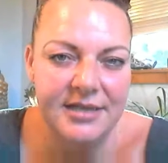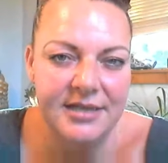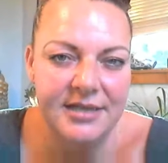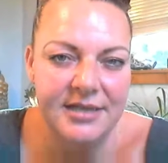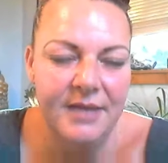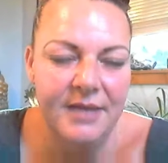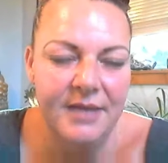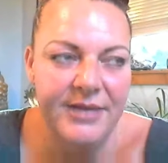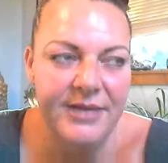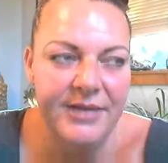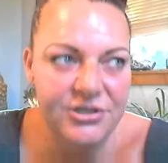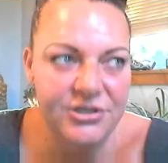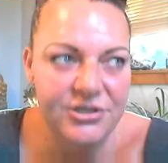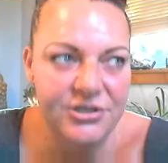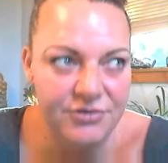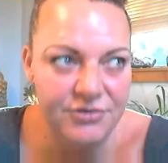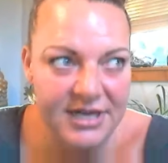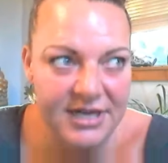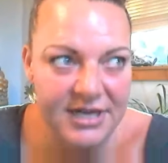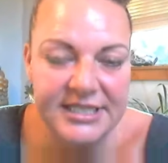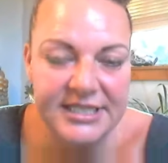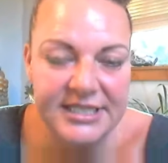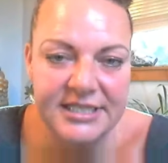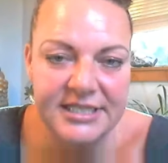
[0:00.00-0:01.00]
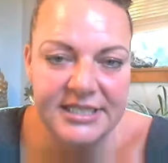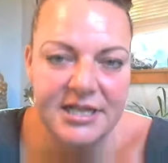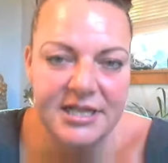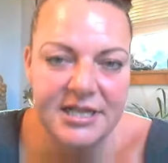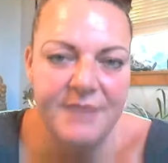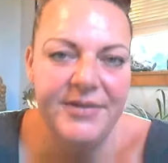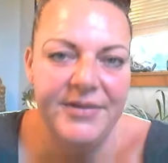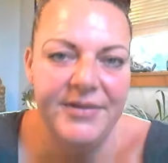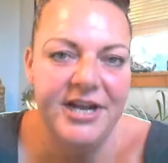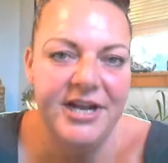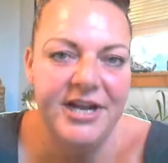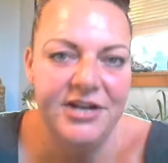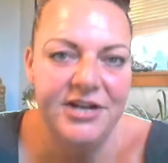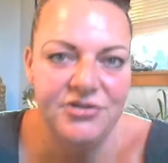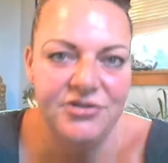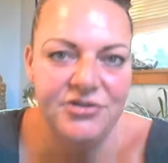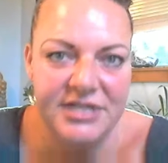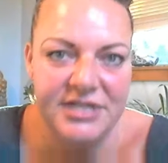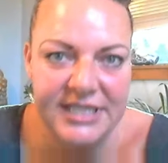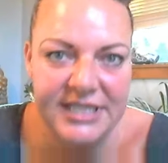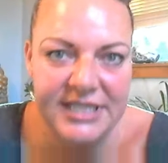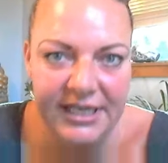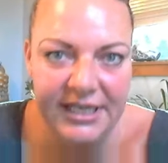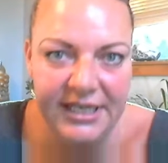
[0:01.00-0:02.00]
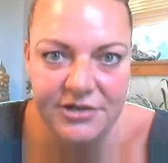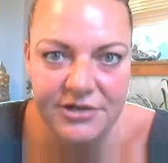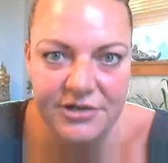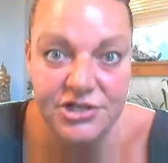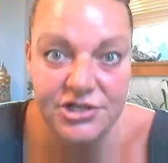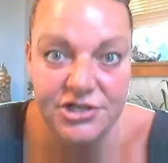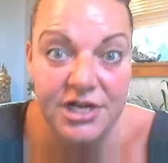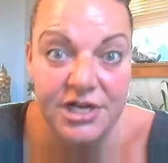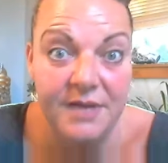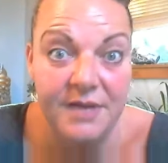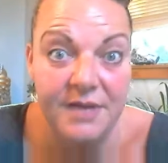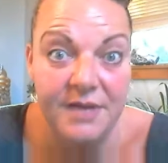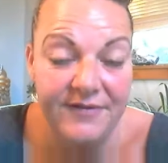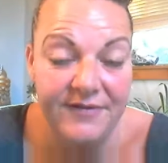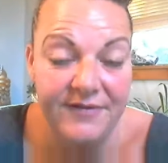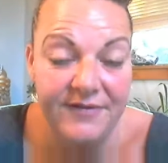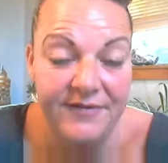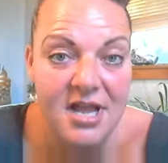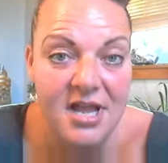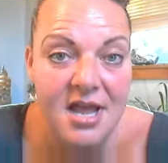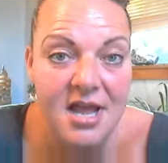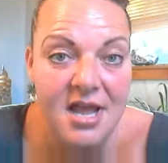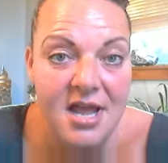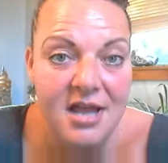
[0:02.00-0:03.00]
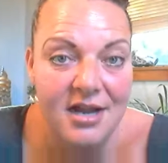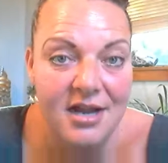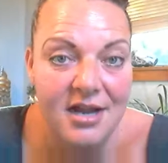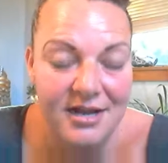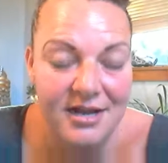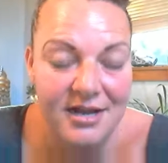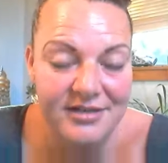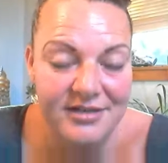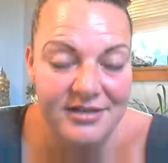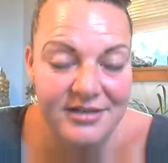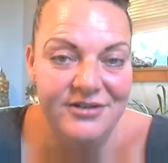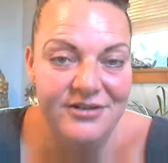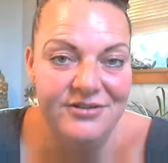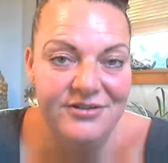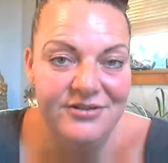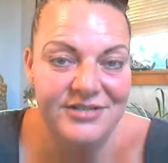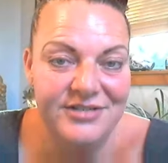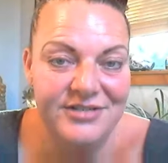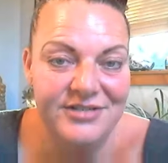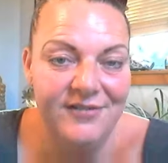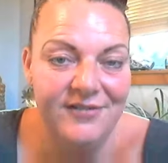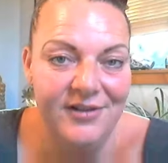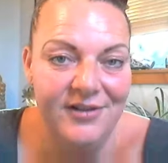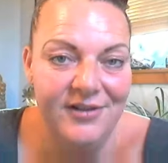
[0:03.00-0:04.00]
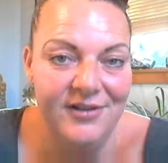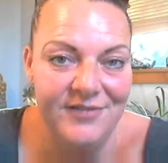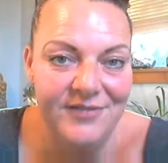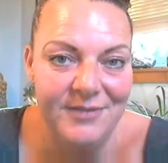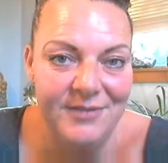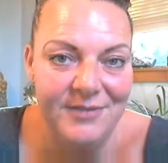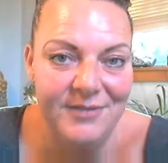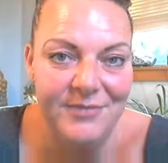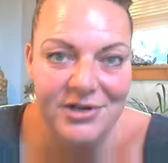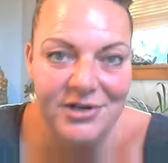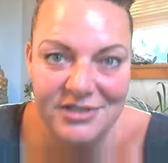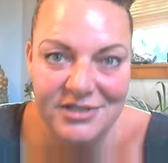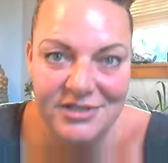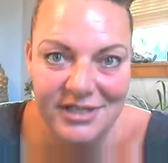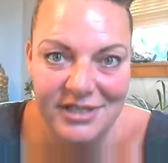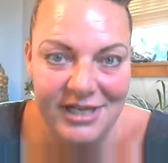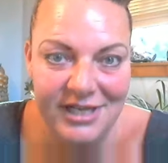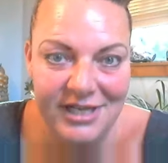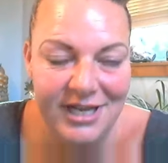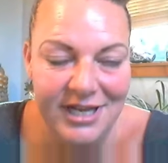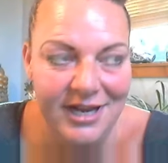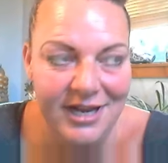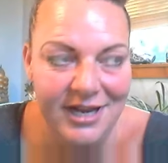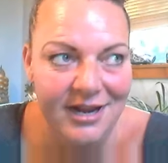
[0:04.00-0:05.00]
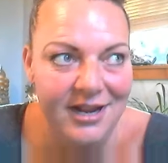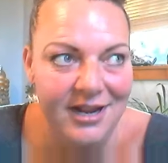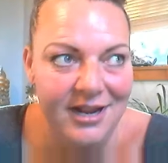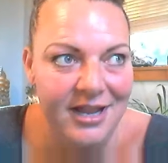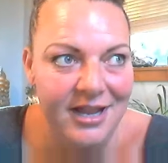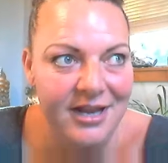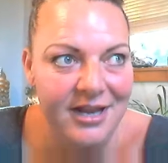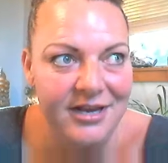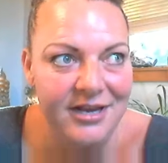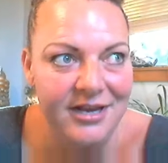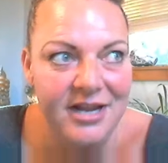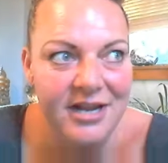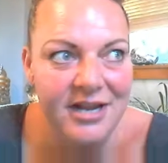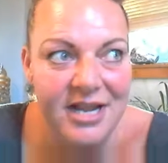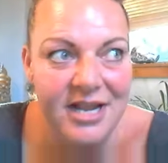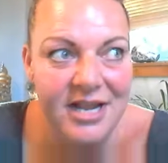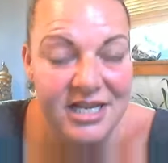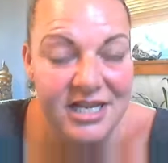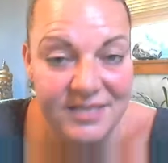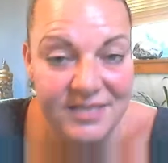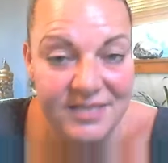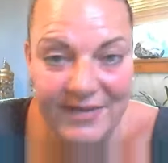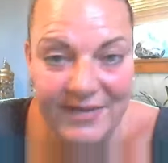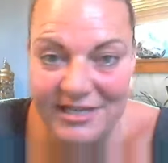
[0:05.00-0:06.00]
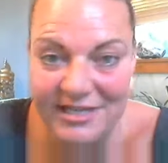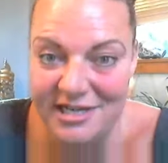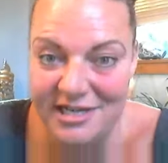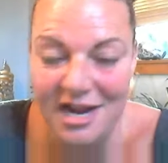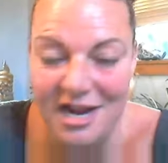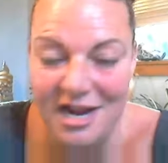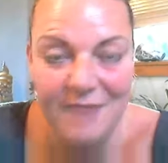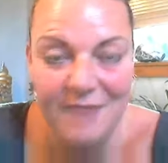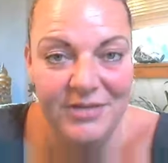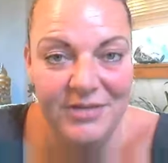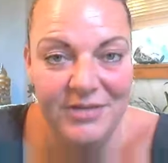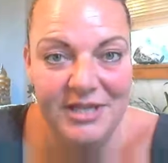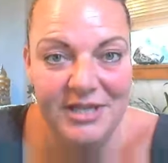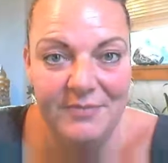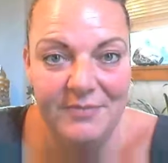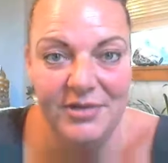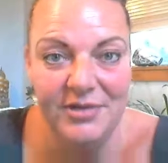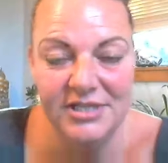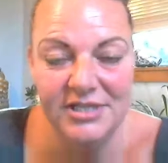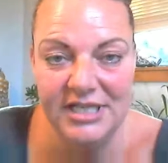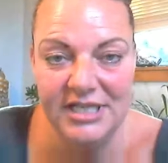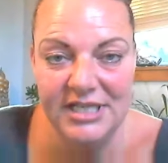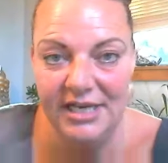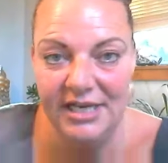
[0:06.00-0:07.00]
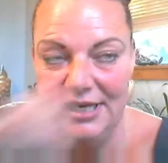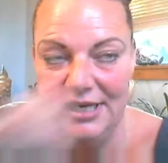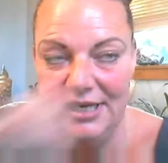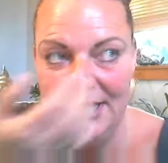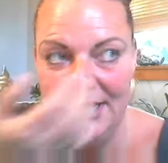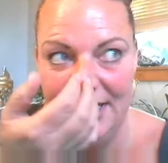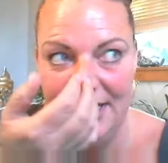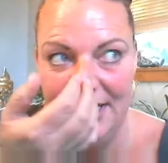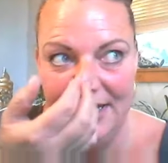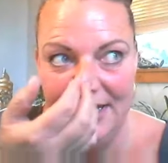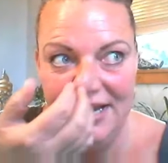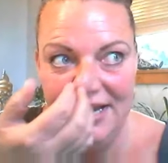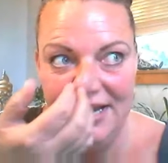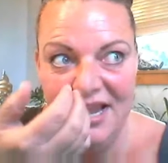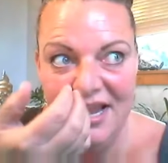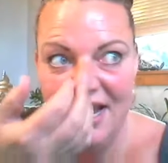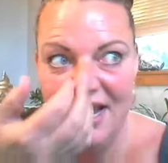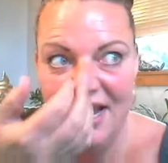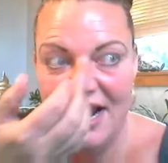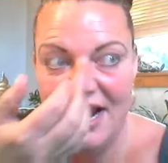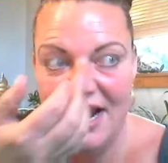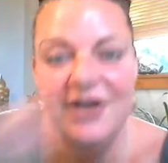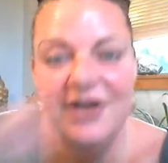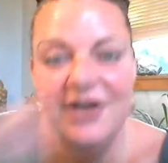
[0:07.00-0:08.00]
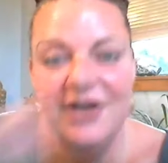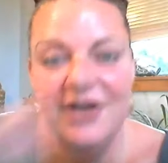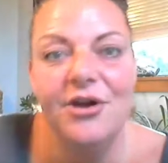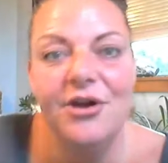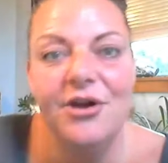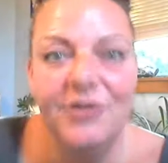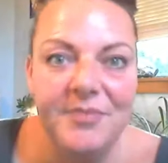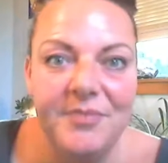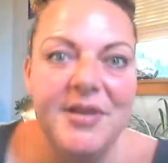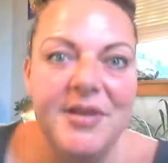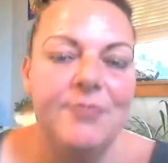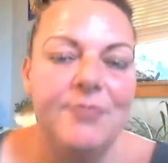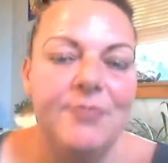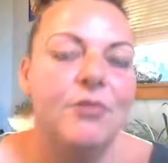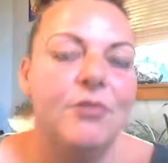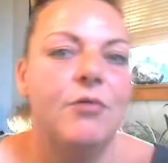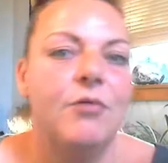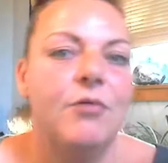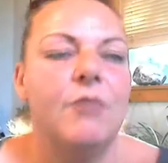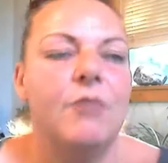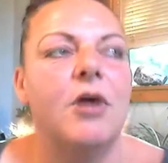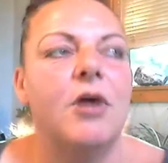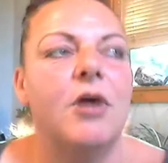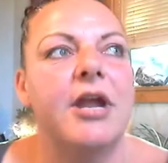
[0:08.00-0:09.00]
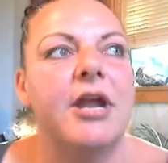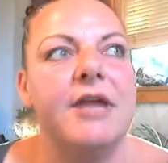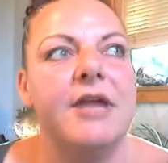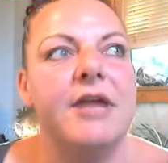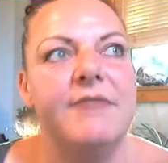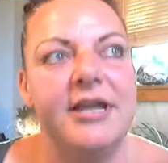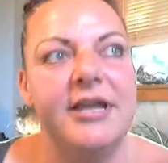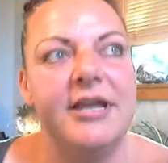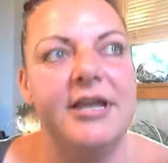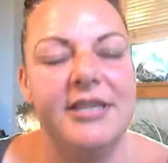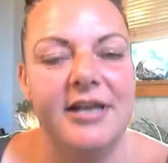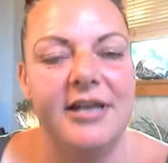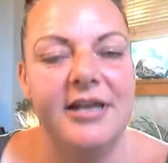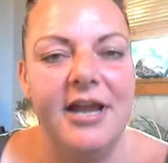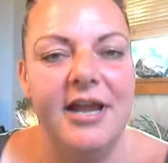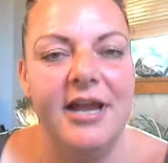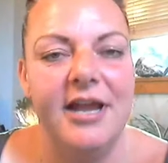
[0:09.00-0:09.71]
I trust this company. I trust the leadership. I've gotten to know several of them personally and spent time with them personally. And I know the people we're working with, and